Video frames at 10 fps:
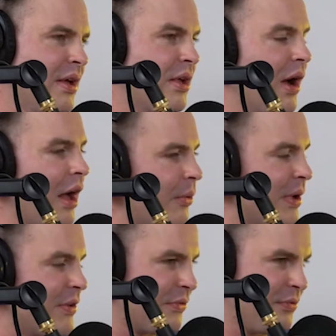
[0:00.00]

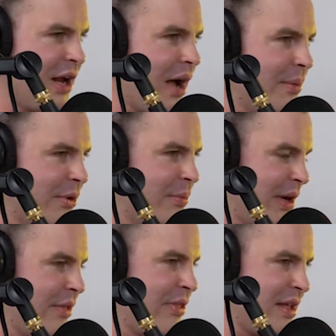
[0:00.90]
Holloway's phenomenal, but
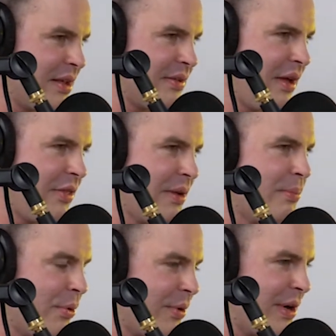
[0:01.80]
I think
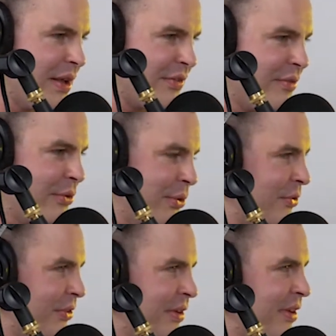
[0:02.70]
Poirier's
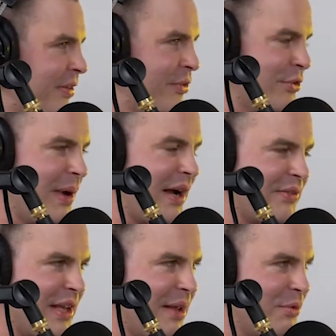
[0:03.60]
evolution for his
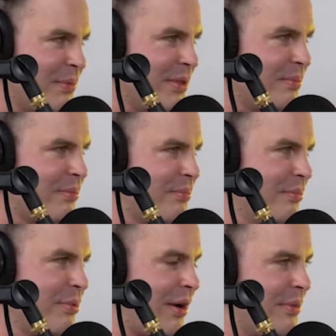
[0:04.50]
boxing game has been
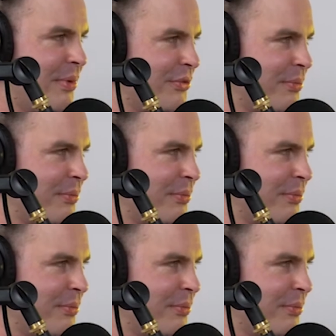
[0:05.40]
probably the most